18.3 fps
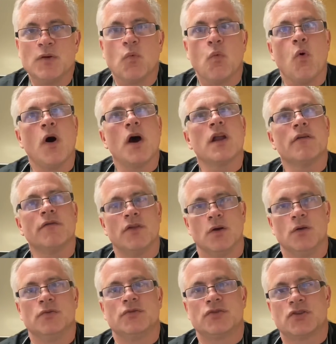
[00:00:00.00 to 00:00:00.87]
one of
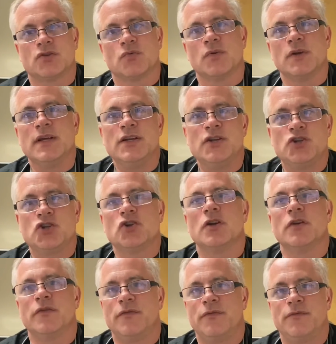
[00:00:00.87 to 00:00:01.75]
those three
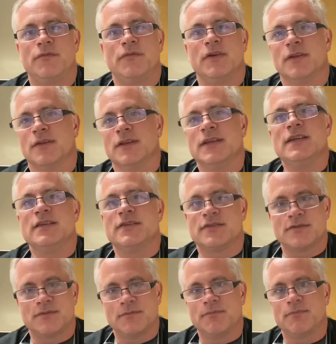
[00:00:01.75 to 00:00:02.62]
should have at
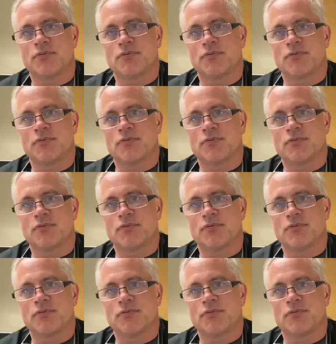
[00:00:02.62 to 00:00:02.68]
least